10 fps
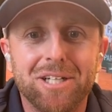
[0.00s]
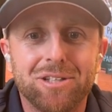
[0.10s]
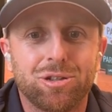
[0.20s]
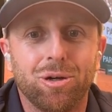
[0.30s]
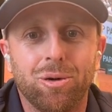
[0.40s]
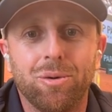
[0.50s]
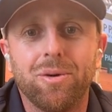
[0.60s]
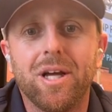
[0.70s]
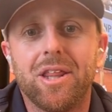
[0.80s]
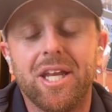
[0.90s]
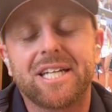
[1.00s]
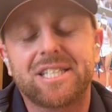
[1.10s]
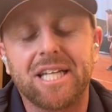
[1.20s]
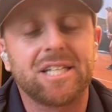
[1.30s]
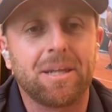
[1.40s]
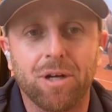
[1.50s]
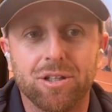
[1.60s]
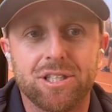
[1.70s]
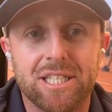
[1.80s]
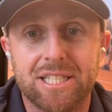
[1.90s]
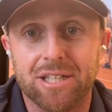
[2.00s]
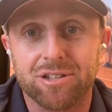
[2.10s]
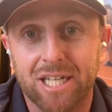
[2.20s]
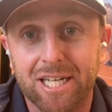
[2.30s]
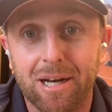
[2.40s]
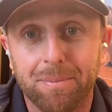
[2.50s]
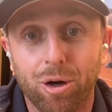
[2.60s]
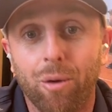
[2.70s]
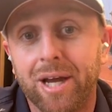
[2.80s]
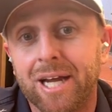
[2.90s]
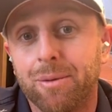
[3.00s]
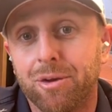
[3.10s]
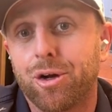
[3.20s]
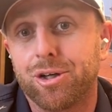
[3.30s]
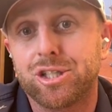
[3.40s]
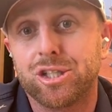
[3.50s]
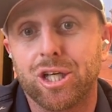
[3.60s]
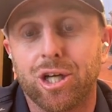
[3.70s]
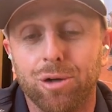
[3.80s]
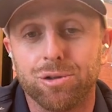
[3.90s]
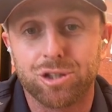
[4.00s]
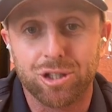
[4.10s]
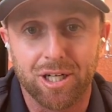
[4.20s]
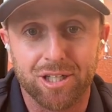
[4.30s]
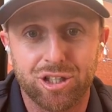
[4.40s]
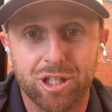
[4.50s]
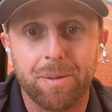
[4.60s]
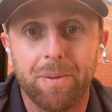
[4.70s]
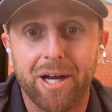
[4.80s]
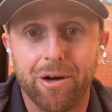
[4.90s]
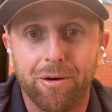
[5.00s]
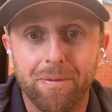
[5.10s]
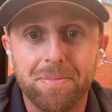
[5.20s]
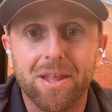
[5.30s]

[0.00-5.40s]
So the next day they sent me all the details, and I ended up going with our assistant coach, Jeremy Bayon.